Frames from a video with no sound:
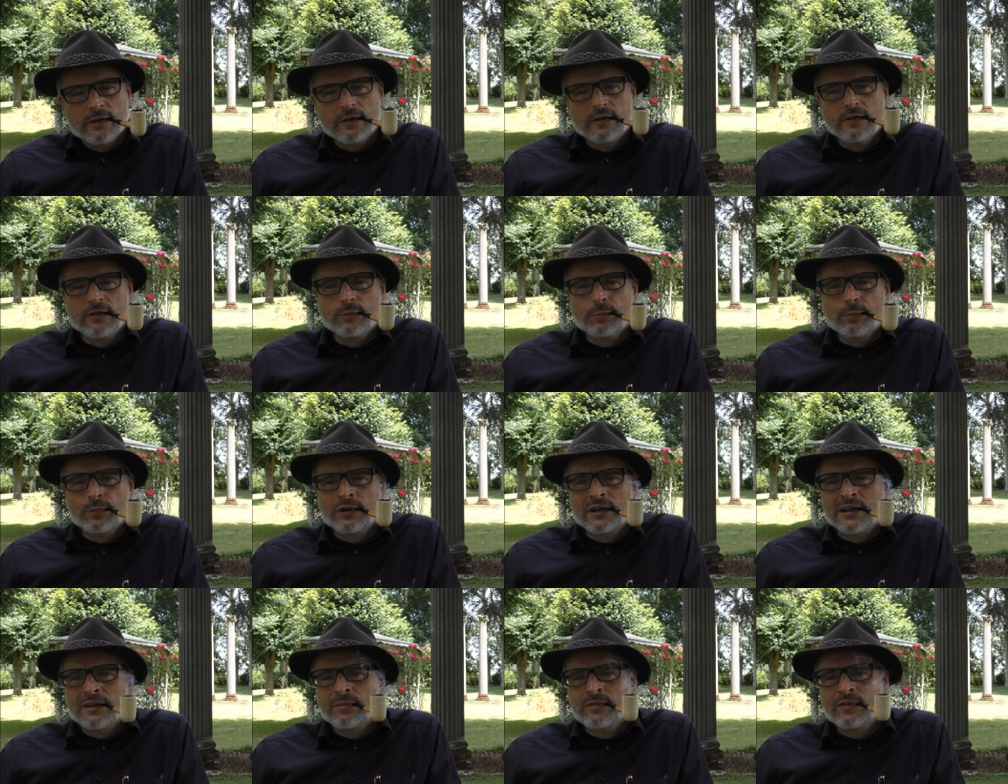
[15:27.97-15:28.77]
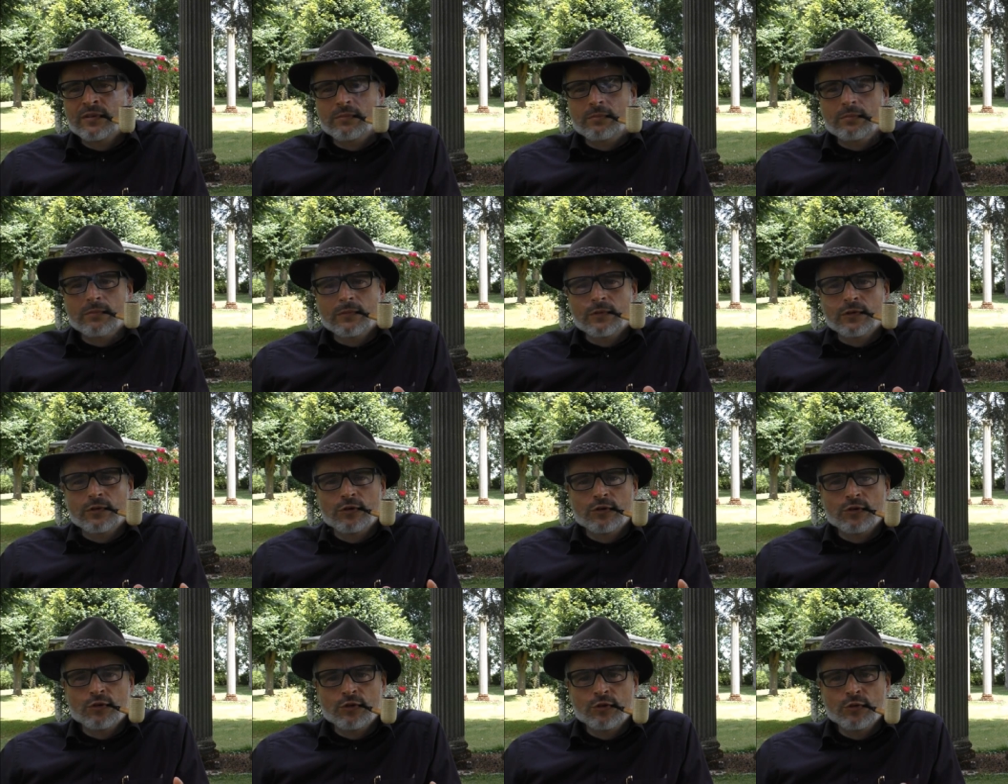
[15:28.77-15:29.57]
it's perhaps
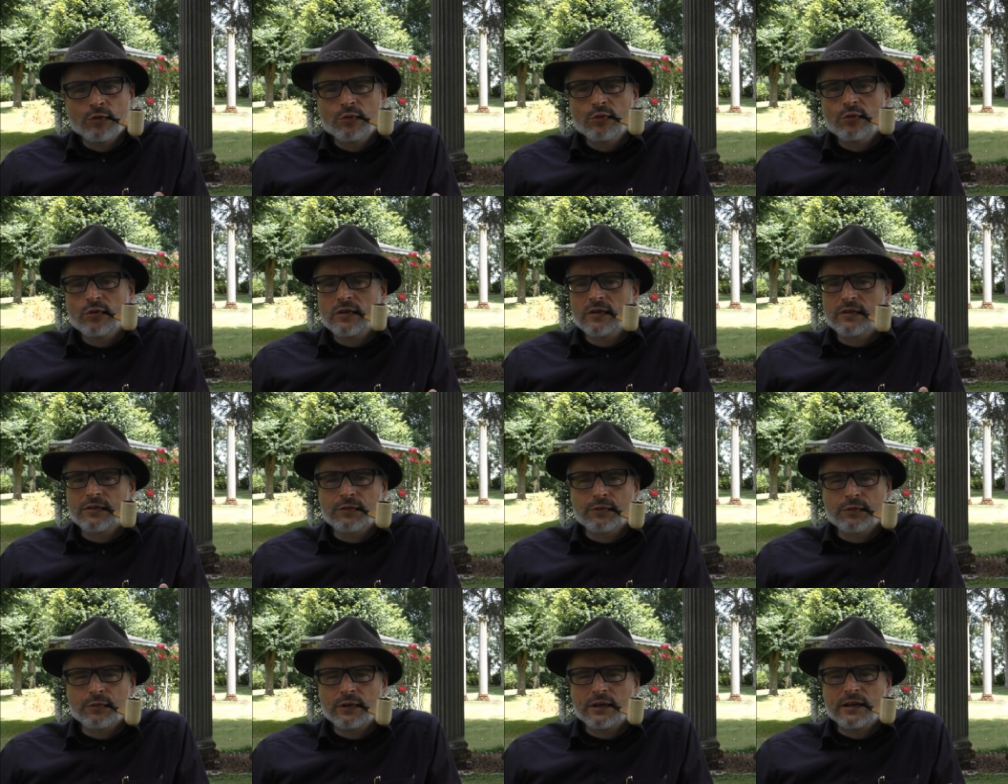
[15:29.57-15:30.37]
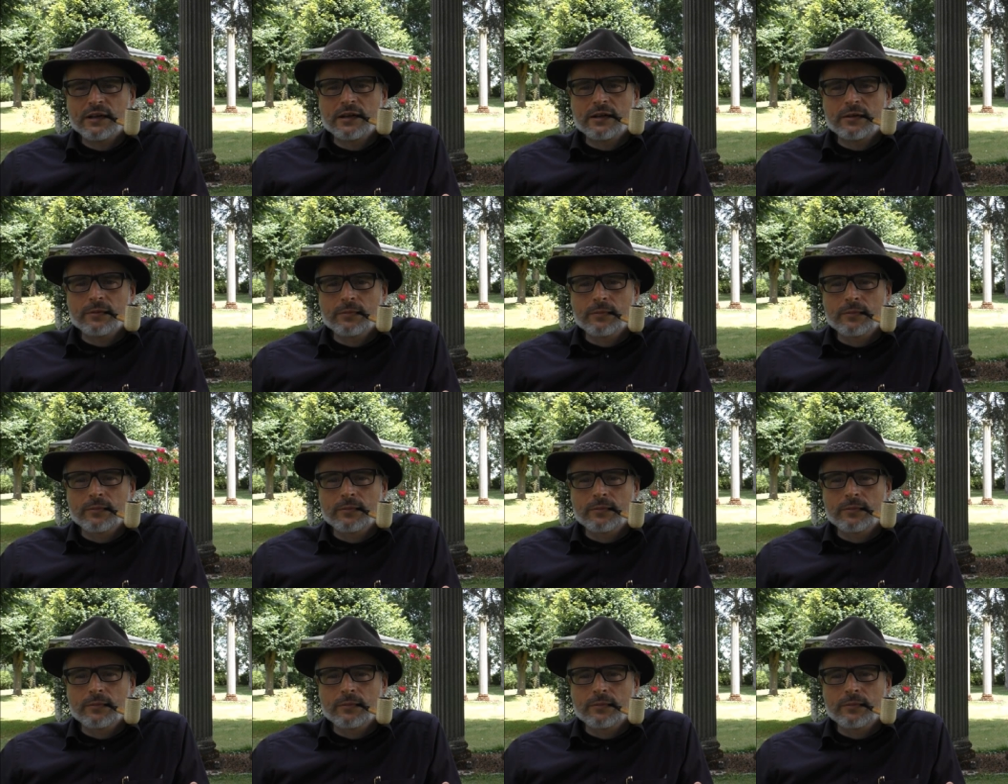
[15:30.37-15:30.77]
2 or 3.